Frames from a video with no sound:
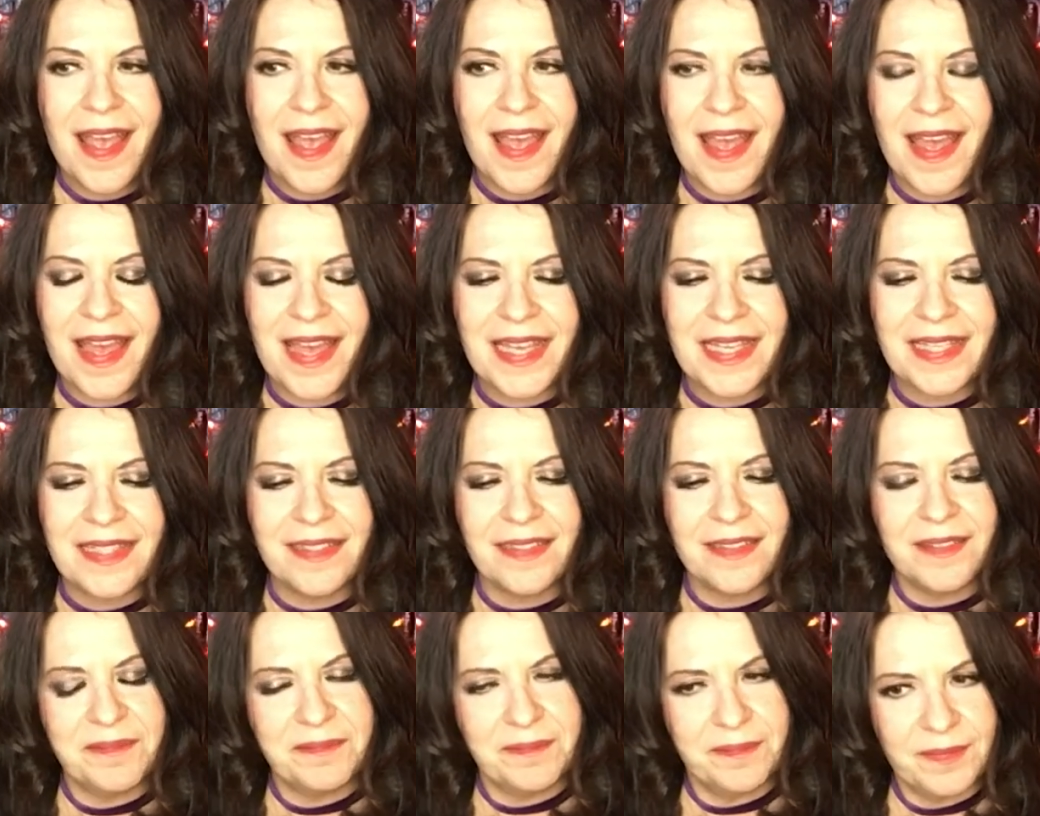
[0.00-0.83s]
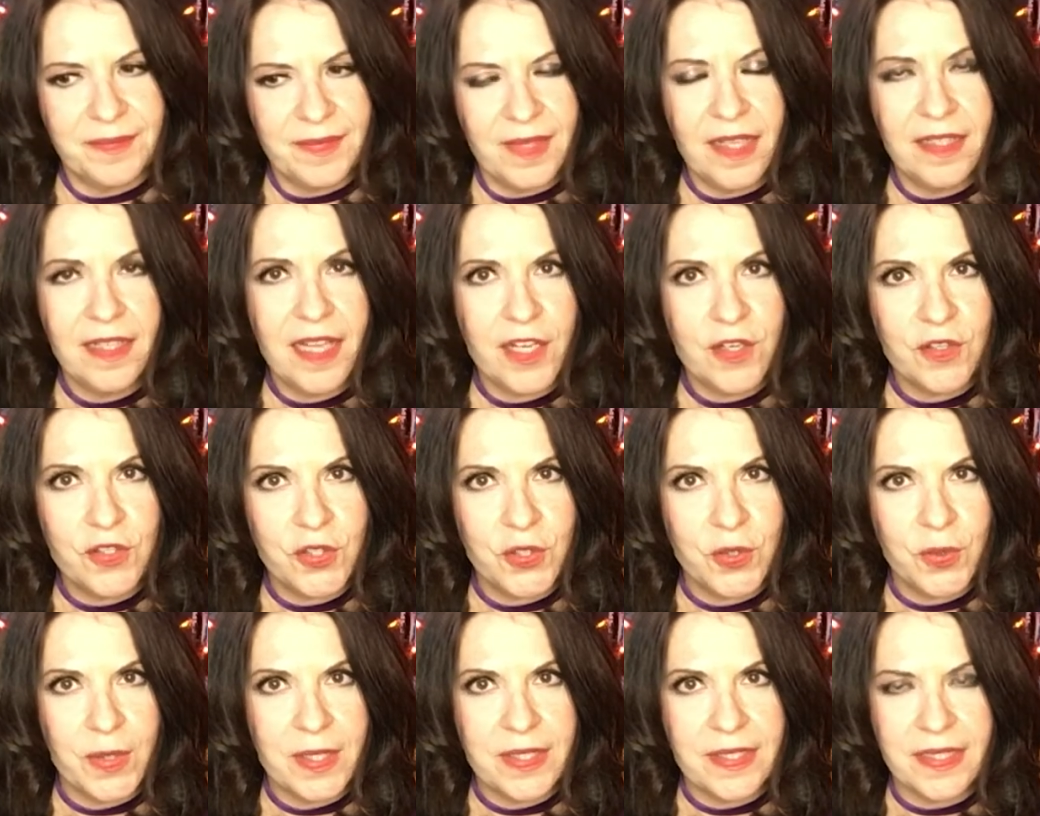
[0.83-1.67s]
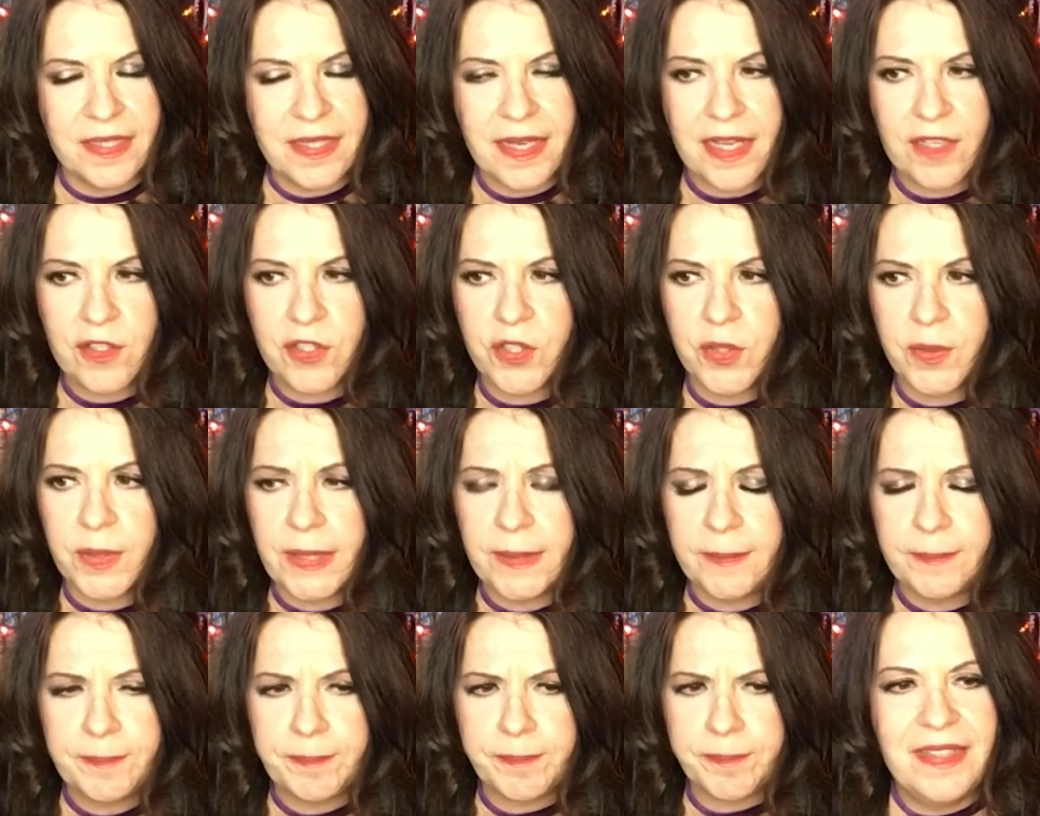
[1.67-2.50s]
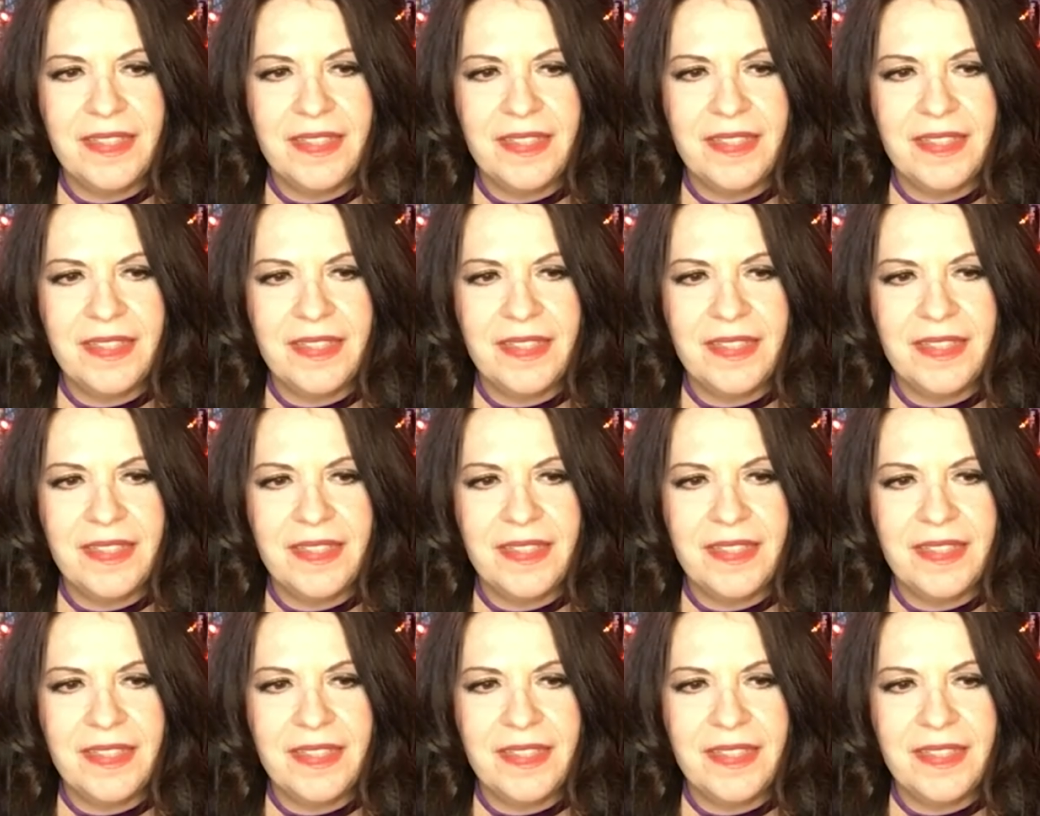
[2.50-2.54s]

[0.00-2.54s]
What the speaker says: and a lot of stories attached to it.